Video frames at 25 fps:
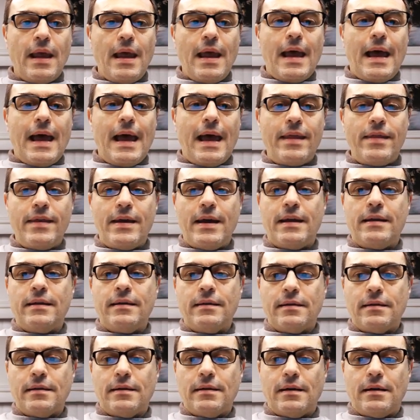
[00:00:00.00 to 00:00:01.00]
And then
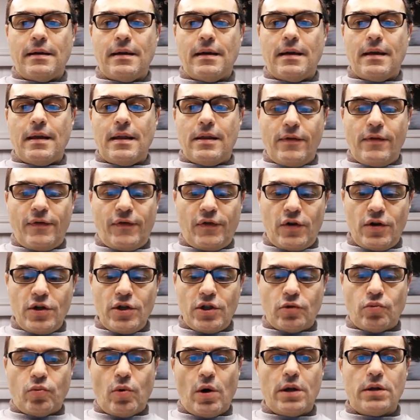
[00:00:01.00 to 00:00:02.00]
the first
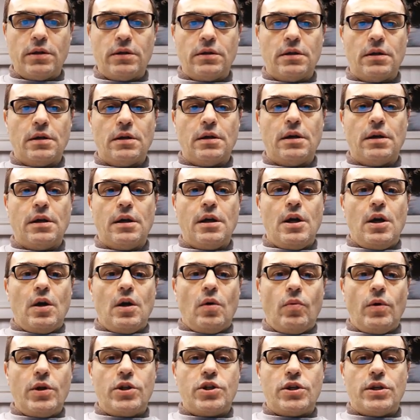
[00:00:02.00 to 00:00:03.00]
one,
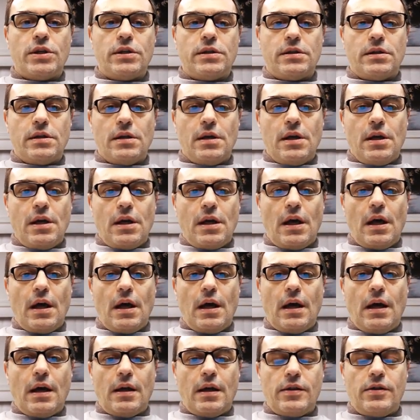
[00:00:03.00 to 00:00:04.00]
which is
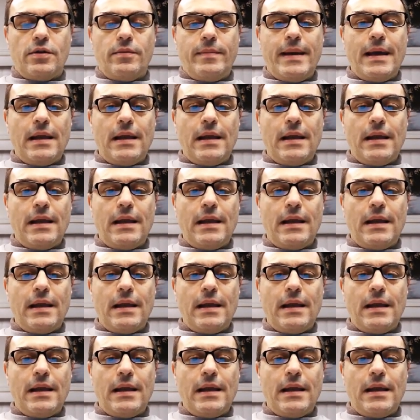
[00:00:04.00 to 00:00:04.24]
the mail